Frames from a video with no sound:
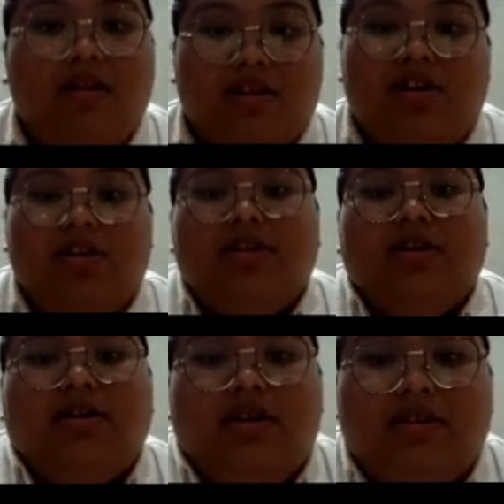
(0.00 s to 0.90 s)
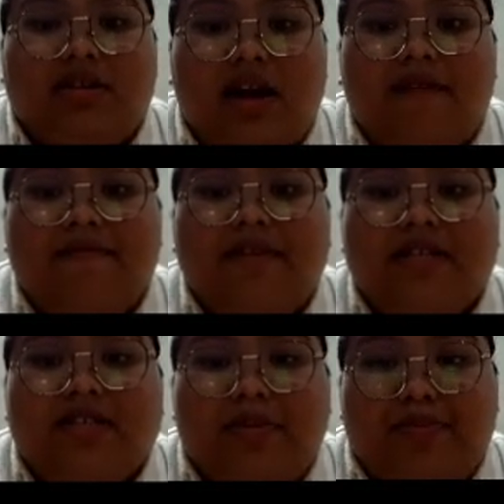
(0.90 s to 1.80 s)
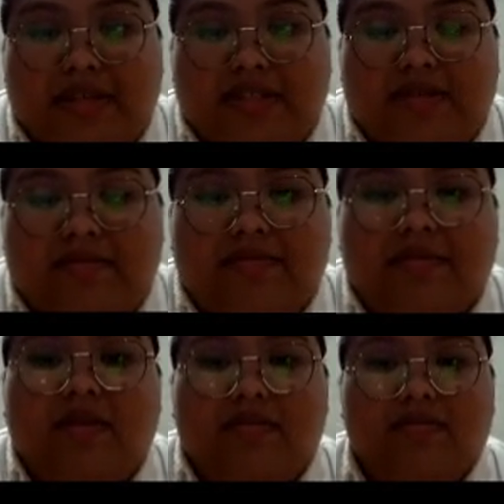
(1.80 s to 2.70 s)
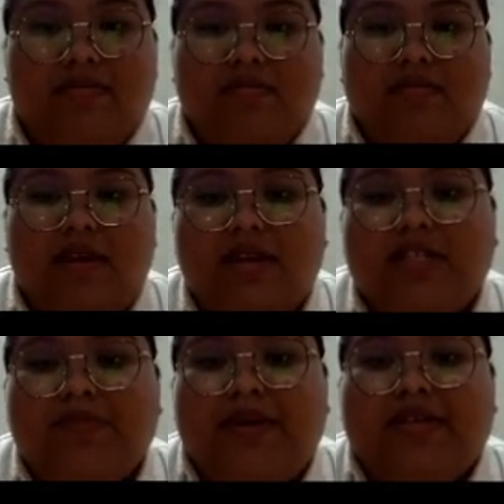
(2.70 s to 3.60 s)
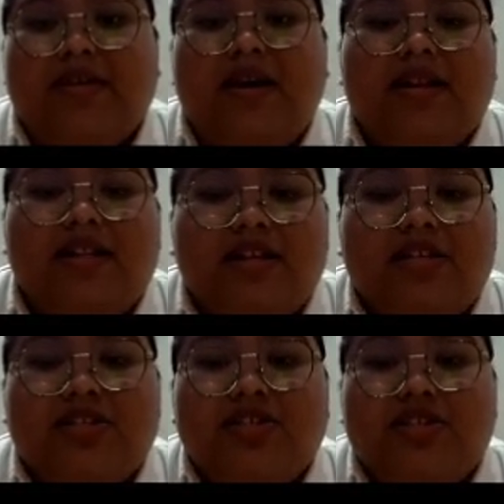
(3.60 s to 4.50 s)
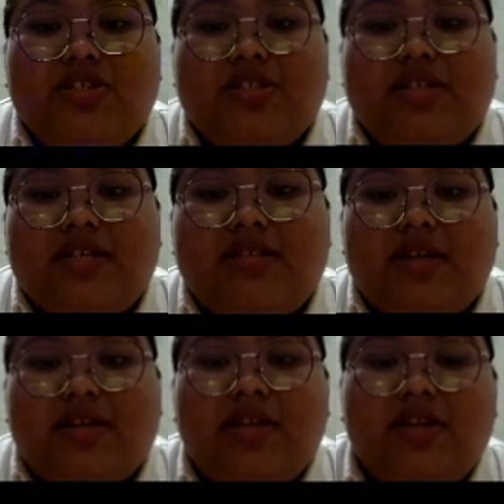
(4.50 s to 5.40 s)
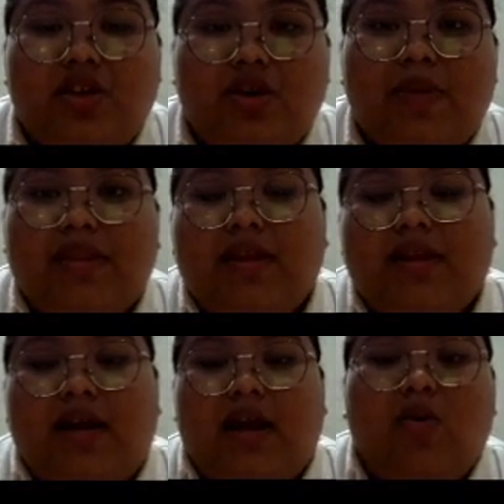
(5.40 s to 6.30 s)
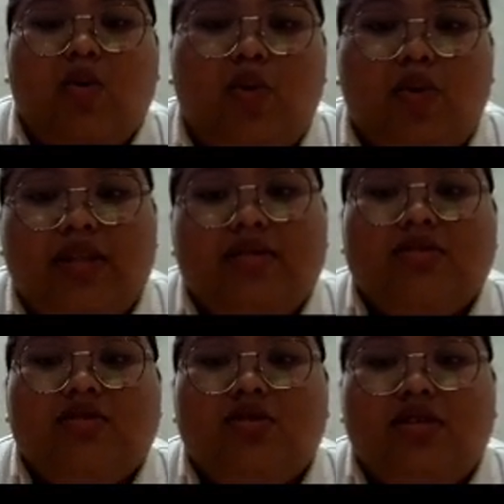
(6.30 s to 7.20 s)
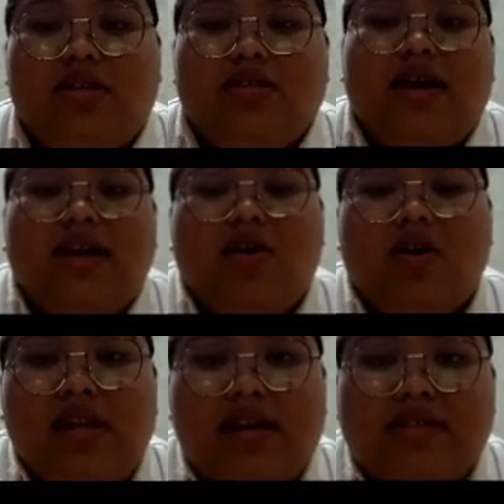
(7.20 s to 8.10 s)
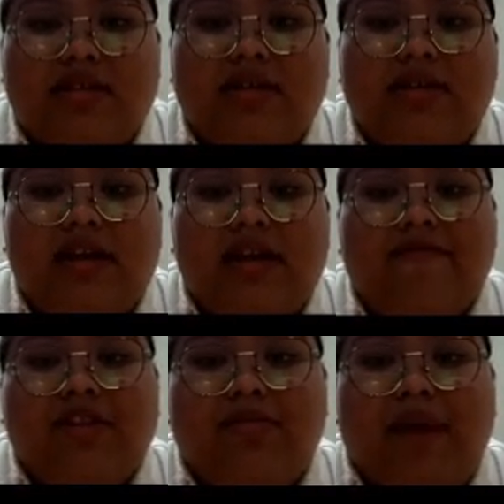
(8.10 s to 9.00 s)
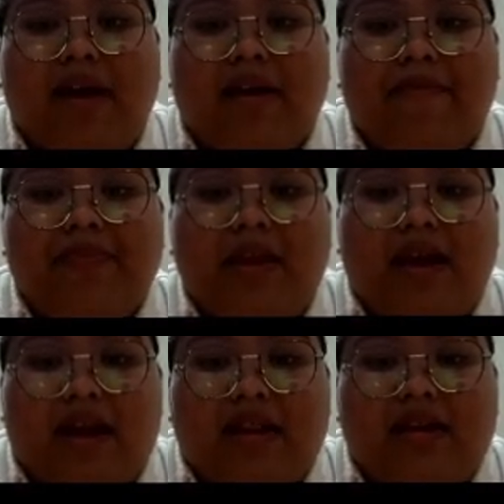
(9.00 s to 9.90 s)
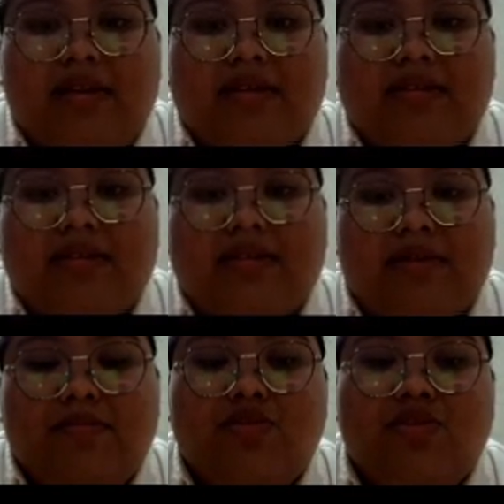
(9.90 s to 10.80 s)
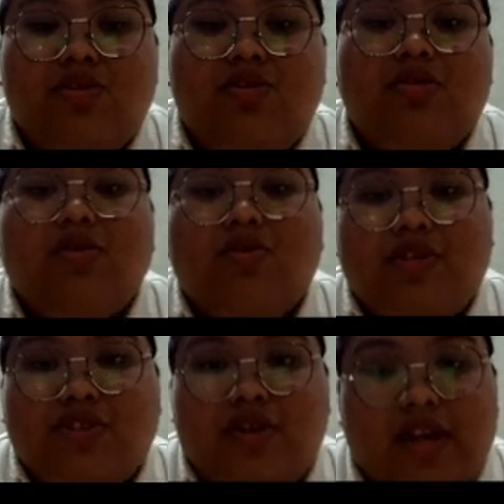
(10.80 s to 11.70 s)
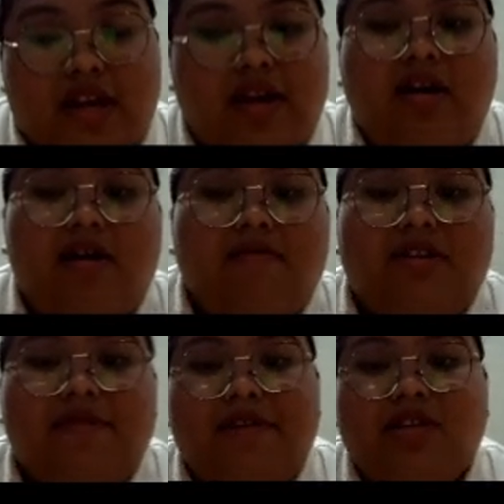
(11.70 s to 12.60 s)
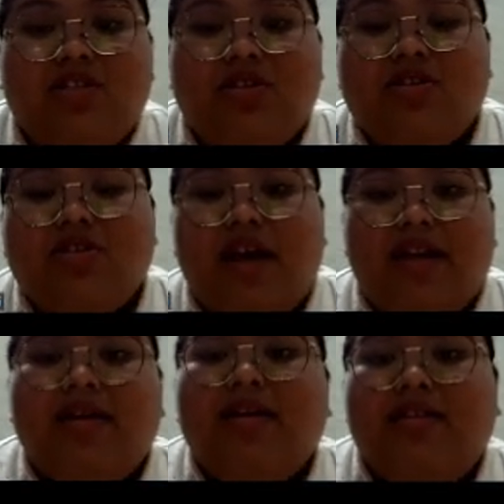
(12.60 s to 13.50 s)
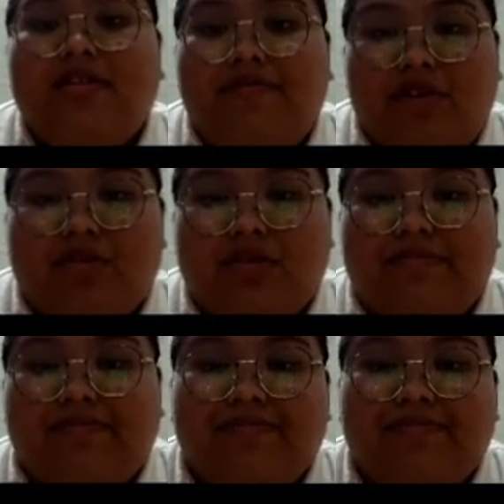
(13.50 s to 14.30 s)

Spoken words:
Third, draft testing phase. In this phase, the researchers testing the new material with students and collecting their feedback and criticism through questionnaire, observations, and interviews.